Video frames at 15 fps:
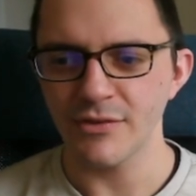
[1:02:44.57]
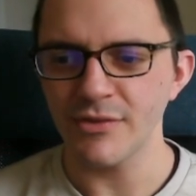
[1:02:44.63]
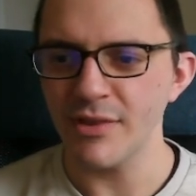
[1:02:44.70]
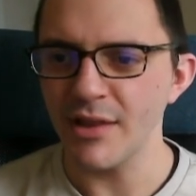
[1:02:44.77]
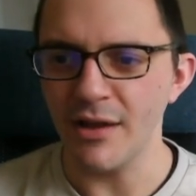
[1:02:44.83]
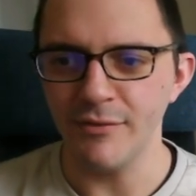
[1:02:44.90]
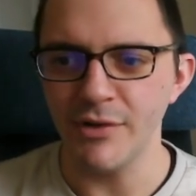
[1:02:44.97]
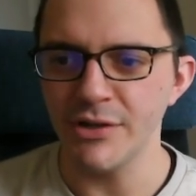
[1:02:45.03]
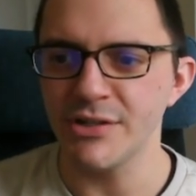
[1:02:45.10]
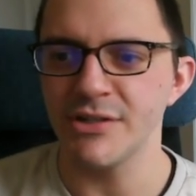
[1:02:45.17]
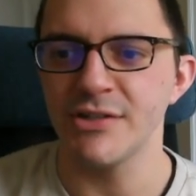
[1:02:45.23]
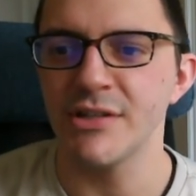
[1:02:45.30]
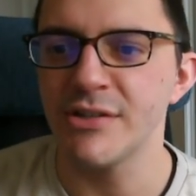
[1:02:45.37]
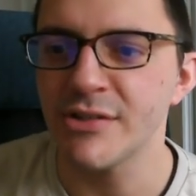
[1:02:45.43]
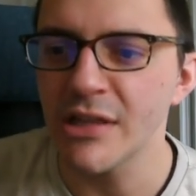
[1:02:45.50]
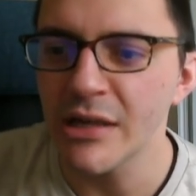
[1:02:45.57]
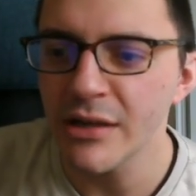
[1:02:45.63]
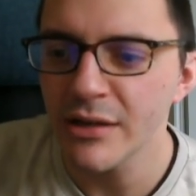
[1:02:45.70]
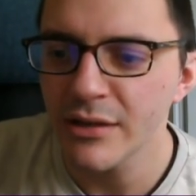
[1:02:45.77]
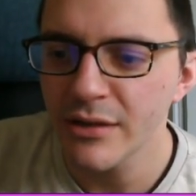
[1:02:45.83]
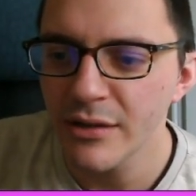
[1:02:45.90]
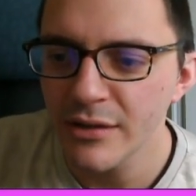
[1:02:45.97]
something I've noticed is
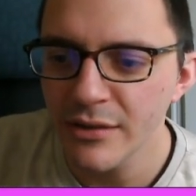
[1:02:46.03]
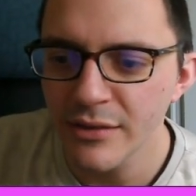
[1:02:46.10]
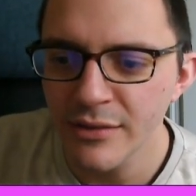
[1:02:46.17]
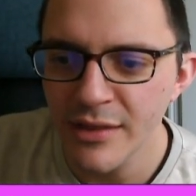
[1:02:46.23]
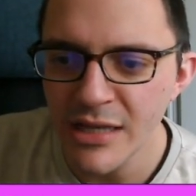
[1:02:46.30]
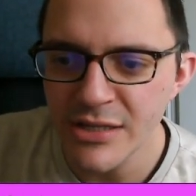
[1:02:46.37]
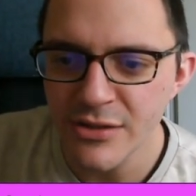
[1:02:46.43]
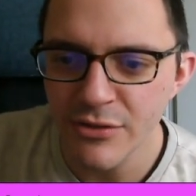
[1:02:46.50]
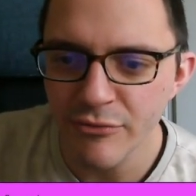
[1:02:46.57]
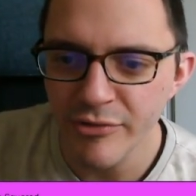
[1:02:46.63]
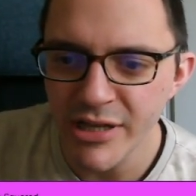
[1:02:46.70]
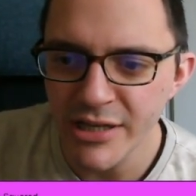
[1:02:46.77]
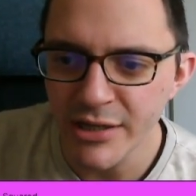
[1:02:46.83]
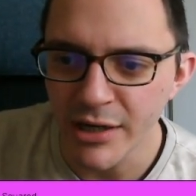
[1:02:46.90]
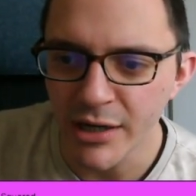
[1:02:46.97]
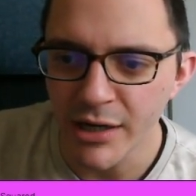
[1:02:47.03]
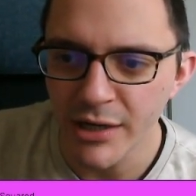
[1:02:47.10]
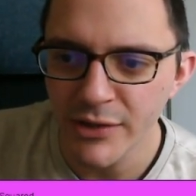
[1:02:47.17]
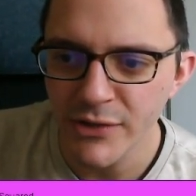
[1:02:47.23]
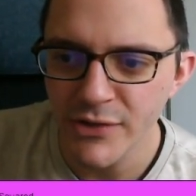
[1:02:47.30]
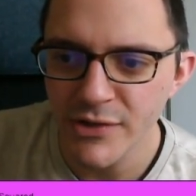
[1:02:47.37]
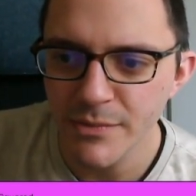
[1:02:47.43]
that these 3
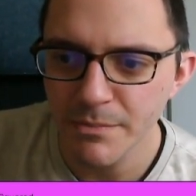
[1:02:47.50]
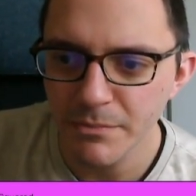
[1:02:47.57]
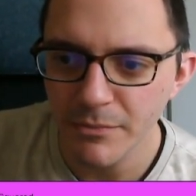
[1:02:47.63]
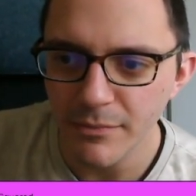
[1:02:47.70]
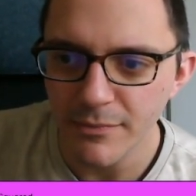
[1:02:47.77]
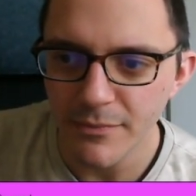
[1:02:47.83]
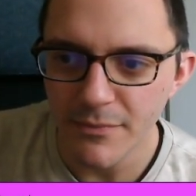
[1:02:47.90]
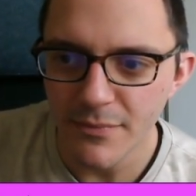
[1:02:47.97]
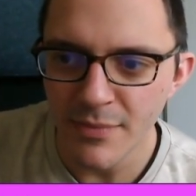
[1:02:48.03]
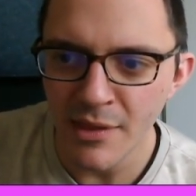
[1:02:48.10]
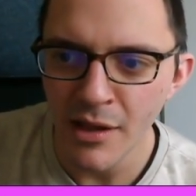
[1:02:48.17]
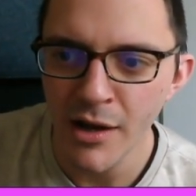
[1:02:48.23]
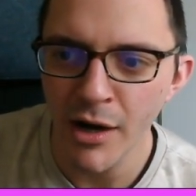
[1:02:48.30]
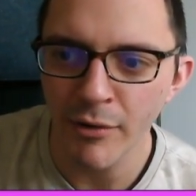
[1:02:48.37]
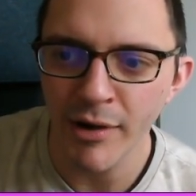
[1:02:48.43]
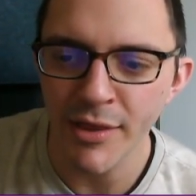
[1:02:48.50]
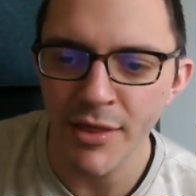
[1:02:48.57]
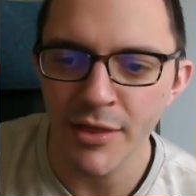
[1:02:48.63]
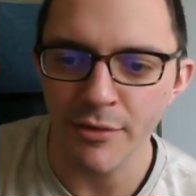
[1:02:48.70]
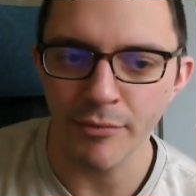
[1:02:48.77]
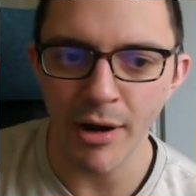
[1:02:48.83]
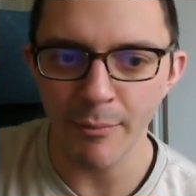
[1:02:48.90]
cards are either
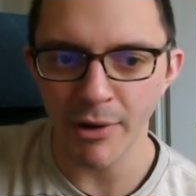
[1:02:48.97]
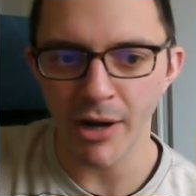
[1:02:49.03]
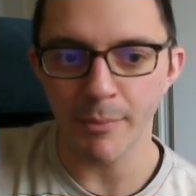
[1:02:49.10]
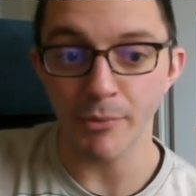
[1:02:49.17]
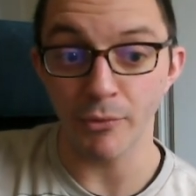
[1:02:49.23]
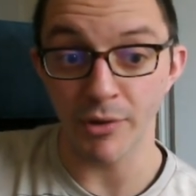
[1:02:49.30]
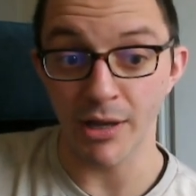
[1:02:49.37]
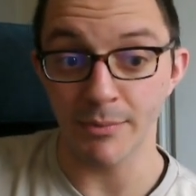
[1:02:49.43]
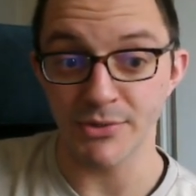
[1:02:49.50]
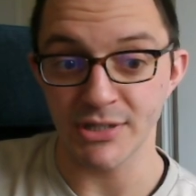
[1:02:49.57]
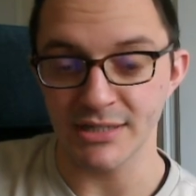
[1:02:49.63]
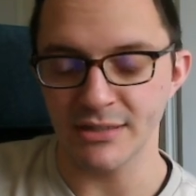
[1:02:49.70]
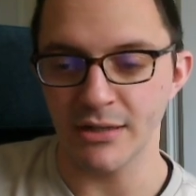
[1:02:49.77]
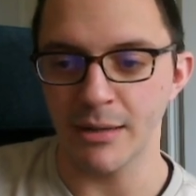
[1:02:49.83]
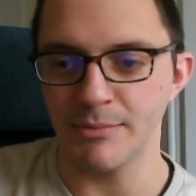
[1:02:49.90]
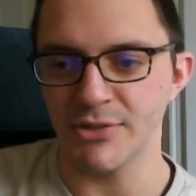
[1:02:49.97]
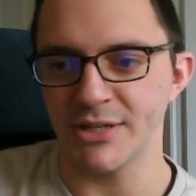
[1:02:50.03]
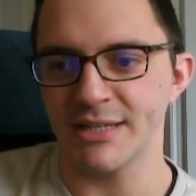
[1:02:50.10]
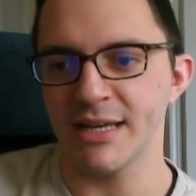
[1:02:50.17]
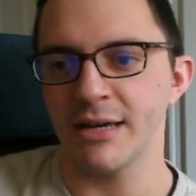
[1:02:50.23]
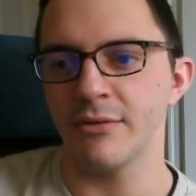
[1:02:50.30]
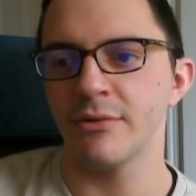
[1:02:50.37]
the right way up or the upside
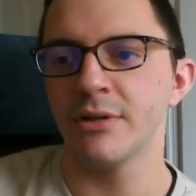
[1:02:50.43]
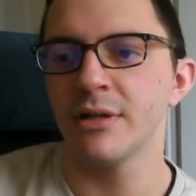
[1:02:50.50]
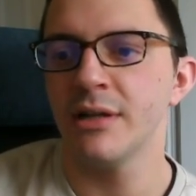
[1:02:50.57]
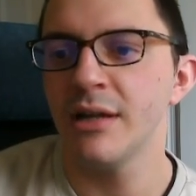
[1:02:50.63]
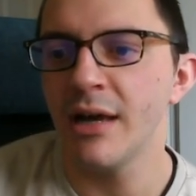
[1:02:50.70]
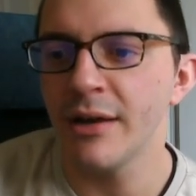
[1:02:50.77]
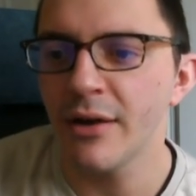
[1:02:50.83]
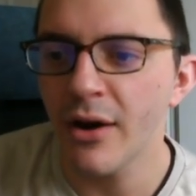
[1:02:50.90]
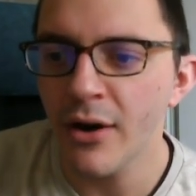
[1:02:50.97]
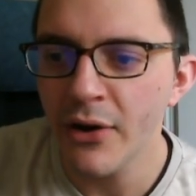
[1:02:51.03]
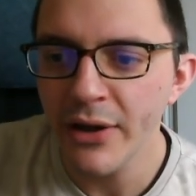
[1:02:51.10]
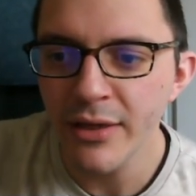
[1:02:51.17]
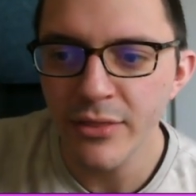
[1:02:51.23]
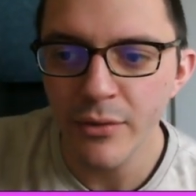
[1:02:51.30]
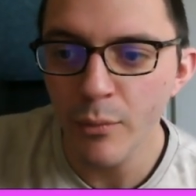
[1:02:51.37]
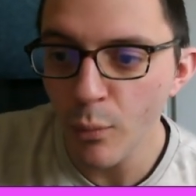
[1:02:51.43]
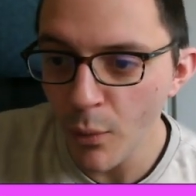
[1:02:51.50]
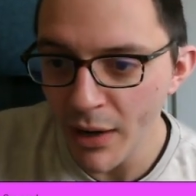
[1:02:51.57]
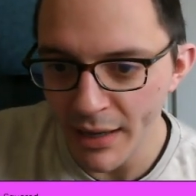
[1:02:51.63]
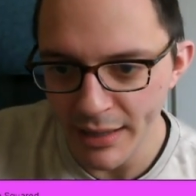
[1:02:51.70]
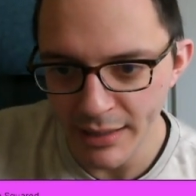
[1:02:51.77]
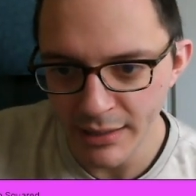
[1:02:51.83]
down, and either
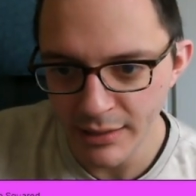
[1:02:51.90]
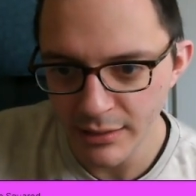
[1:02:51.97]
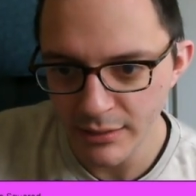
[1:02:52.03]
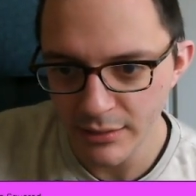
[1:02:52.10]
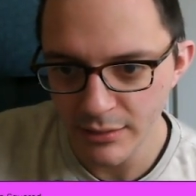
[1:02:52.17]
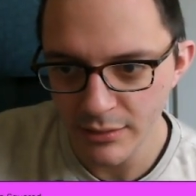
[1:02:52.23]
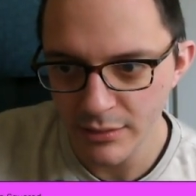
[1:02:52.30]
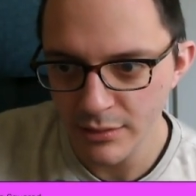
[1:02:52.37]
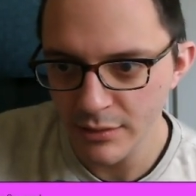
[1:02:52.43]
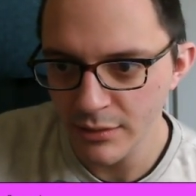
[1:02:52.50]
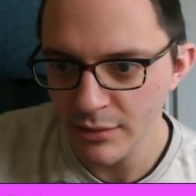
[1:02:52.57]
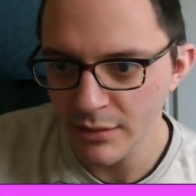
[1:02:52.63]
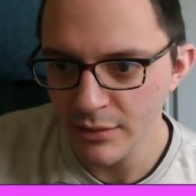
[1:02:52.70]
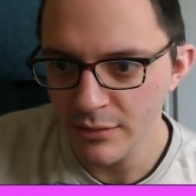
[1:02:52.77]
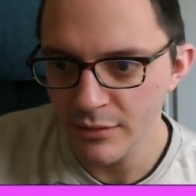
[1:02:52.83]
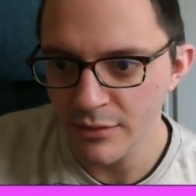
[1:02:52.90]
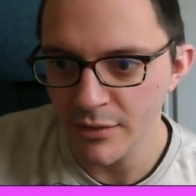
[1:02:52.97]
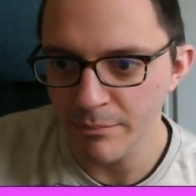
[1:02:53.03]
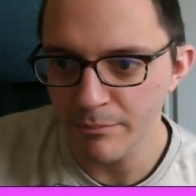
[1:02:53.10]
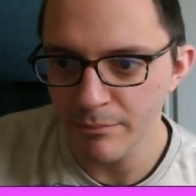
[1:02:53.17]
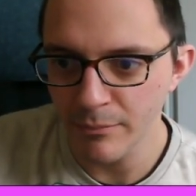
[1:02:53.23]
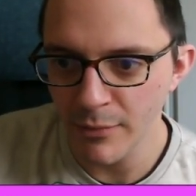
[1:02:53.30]
way,
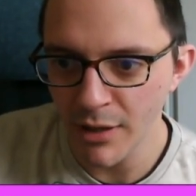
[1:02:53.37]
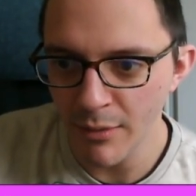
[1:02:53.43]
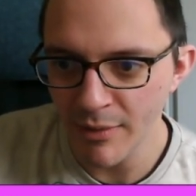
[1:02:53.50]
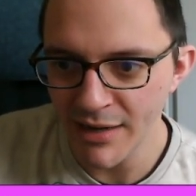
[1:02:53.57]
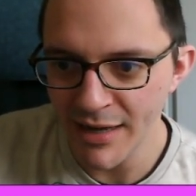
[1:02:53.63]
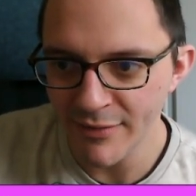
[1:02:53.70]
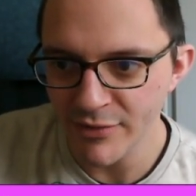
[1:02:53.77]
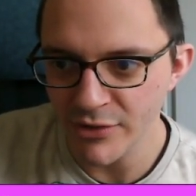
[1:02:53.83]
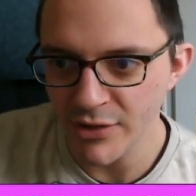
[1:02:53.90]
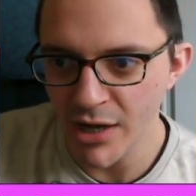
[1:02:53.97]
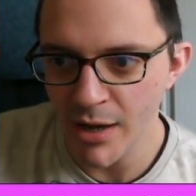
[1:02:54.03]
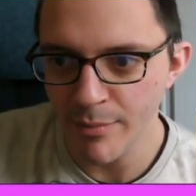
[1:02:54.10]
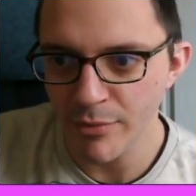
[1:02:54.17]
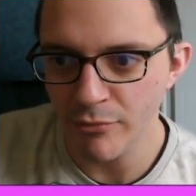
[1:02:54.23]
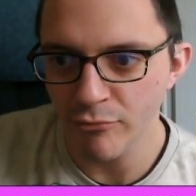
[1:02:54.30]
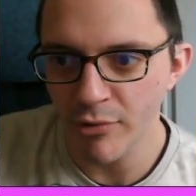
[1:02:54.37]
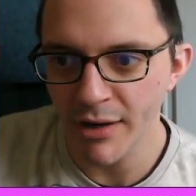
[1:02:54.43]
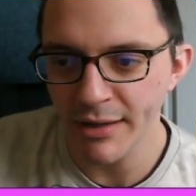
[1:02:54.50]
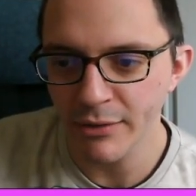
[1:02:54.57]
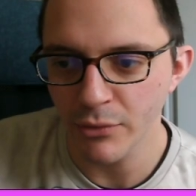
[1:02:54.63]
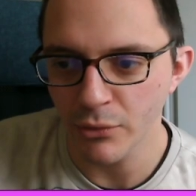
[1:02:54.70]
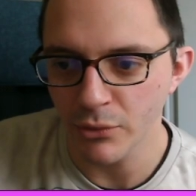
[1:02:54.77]
the lower left and upper
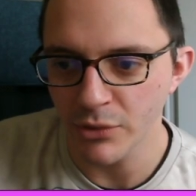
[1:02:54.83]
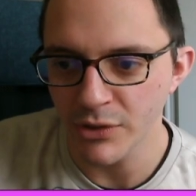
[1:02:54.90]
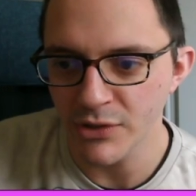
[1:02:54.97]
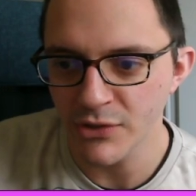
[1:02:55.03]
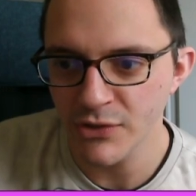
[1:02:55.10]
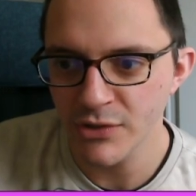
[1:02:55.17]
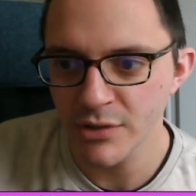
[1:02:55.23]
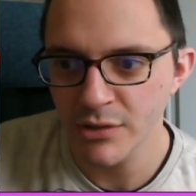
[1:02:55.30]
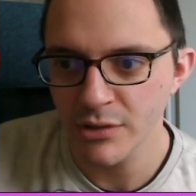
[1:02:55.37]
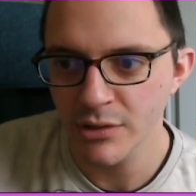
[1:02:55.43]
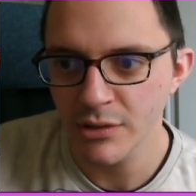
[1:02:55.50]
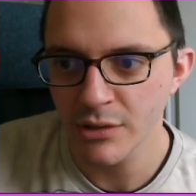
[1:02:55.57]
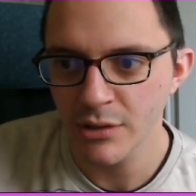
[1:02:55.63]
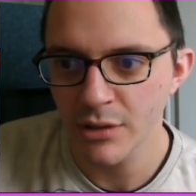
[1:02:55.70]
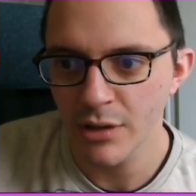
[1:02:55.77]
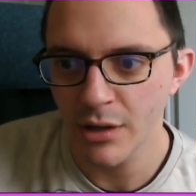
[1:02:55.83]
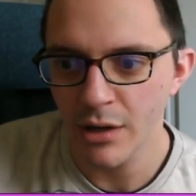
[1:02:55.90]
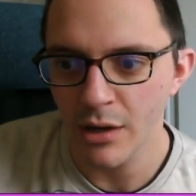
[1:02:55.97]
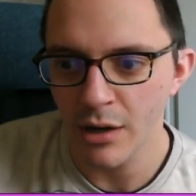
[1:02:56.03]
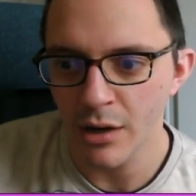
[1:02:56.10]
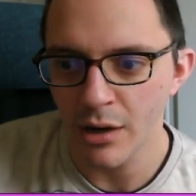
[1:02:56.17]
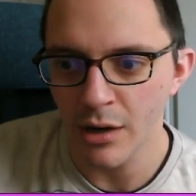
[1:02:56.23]
right corners
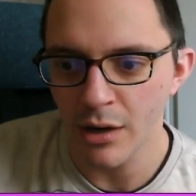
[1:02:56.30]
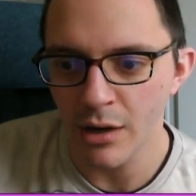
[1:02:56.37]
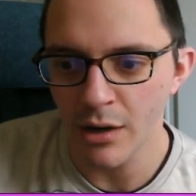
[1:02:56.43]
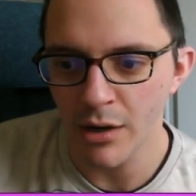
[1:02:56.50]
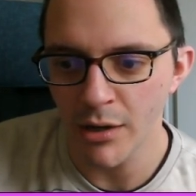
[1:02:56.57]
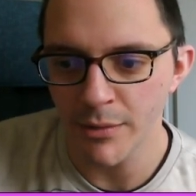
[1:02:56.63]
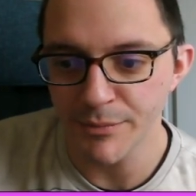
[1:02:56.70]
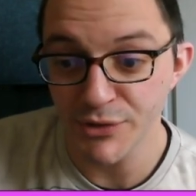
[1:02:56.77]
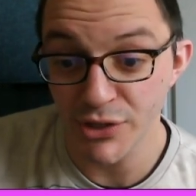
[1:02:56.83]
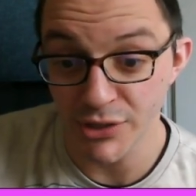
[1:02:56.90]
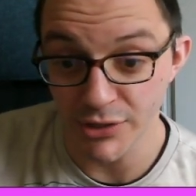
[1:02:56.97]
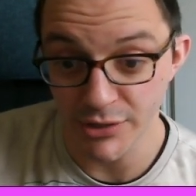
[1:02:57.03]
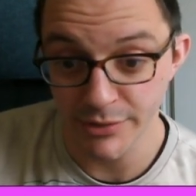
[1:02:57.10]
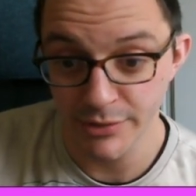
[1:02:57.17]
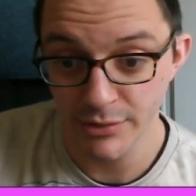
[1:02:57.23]
are obscured.